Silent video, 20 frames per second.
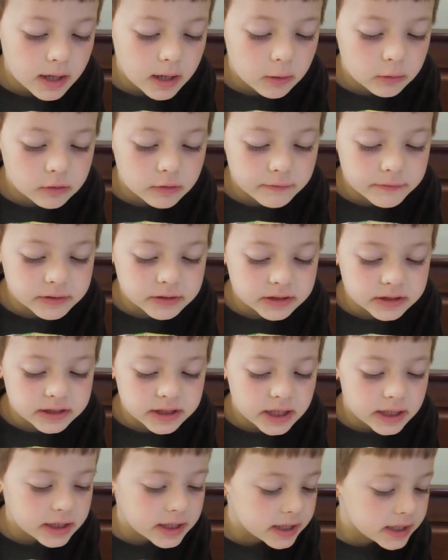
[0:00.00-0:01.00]
out of his
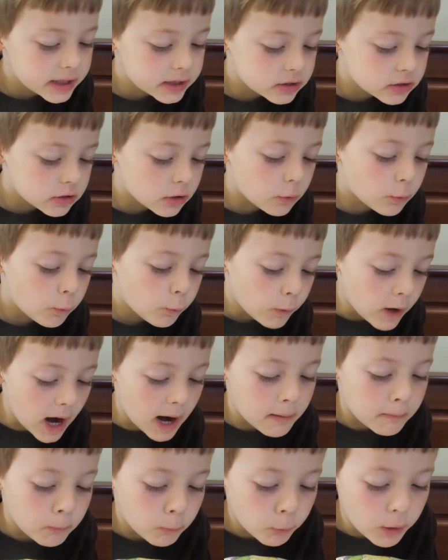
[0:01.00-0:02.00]
jacket and saw
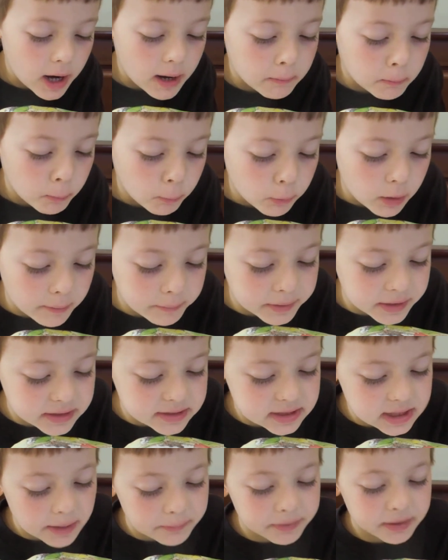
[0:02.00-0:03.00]
whap, whap, whappy,
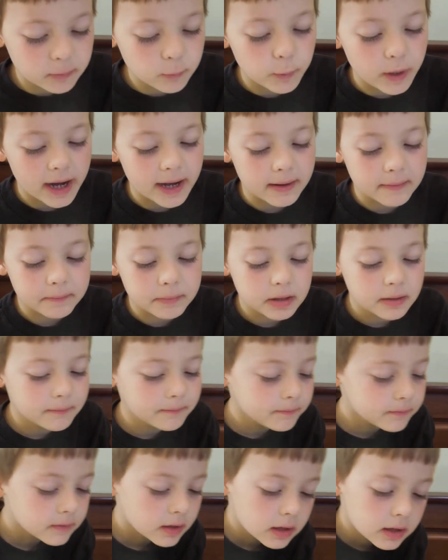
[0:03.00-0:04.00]
slappy, whap.
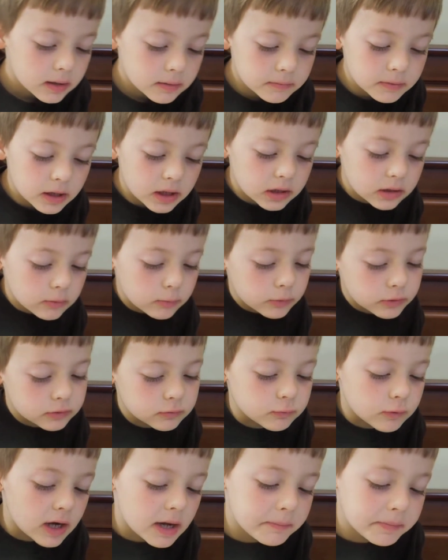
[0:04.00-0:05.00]
Camilla was
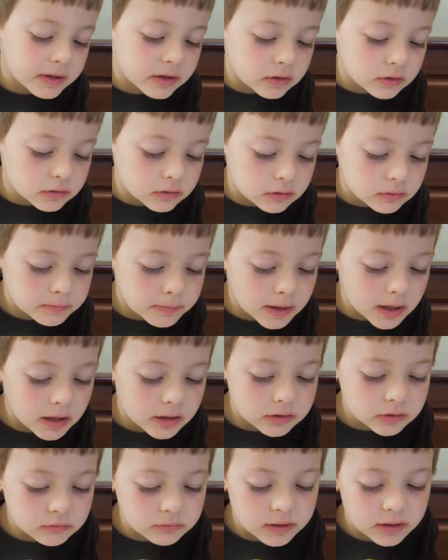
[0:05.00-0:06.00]
whapping her
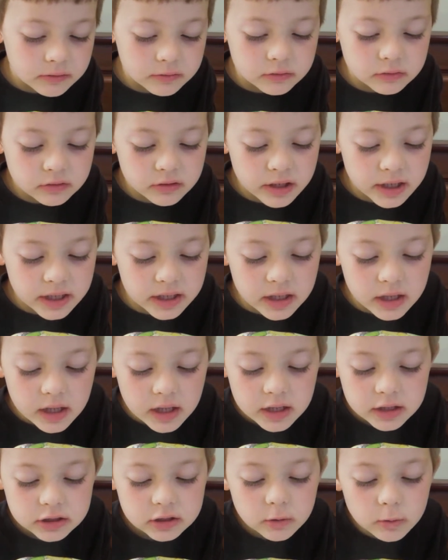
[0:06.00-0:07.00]
paws around her head
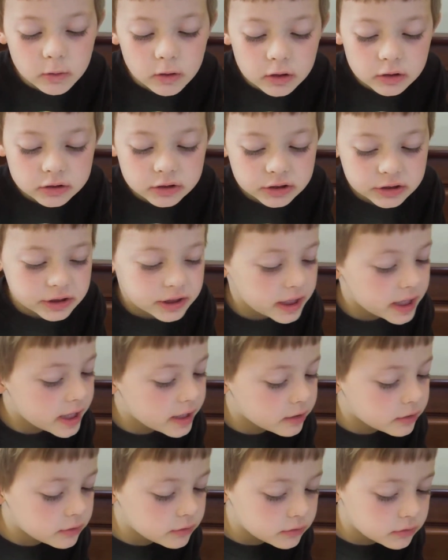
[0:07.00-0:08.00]
so hard she
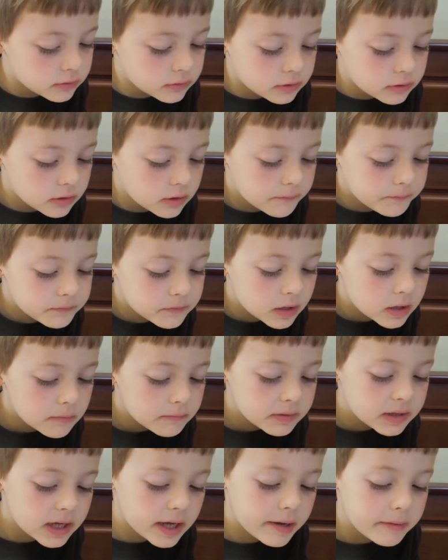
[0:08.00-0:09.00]
had to
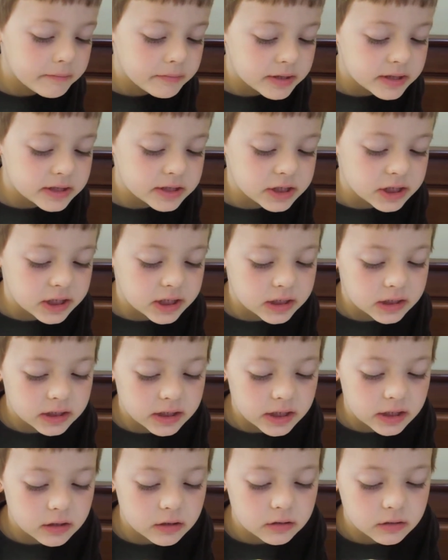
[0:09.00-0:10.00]
get dizzy
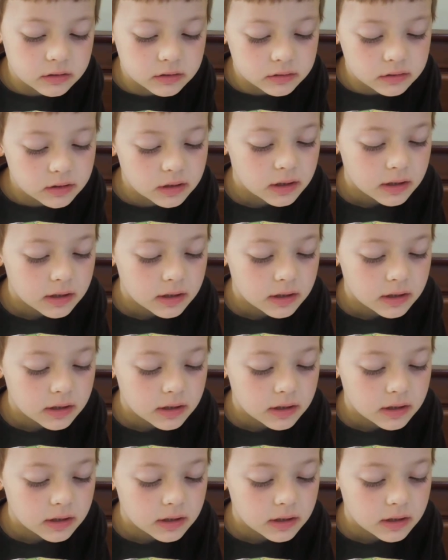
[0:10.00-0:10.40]
and get her,